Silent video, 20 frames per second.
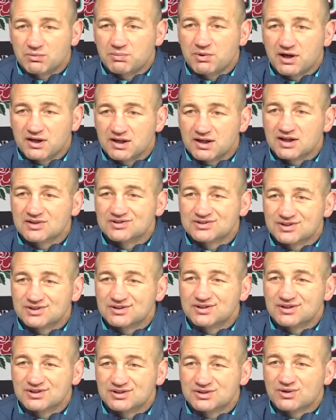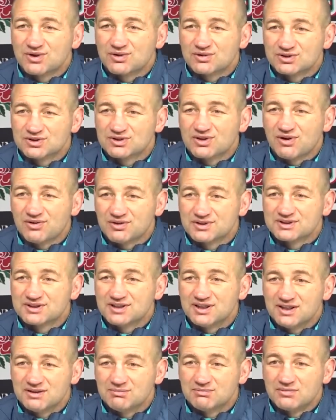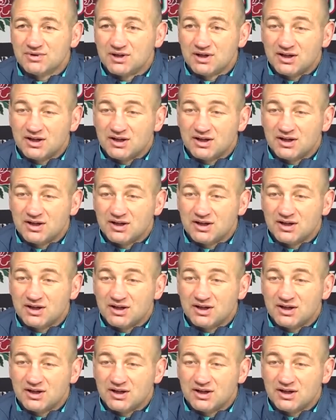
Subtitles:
playing against a strong Scotland team